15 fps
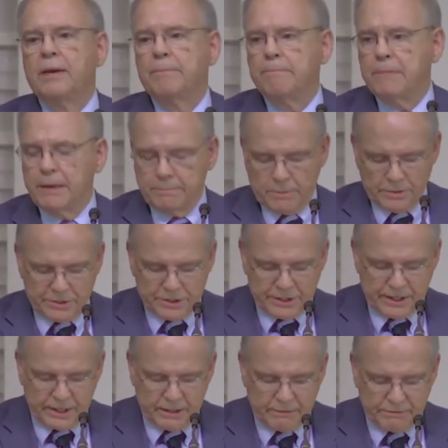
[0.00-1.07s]
members
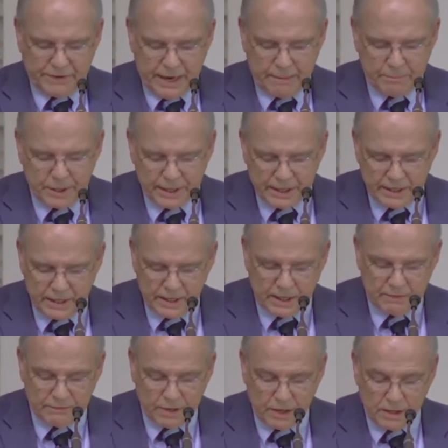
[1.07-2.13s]
in the fabric
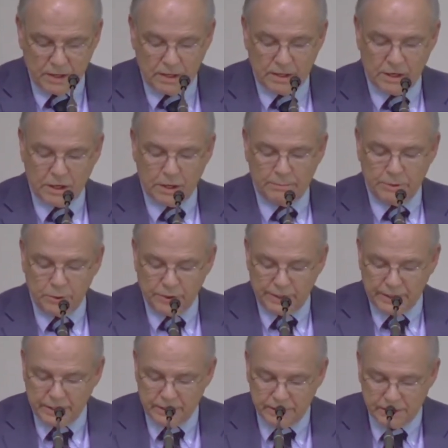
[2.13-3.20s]
of our
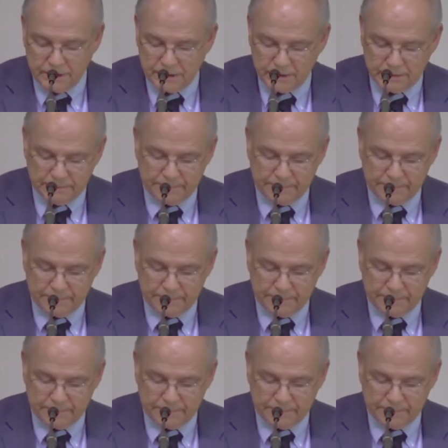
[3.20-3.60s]
communities.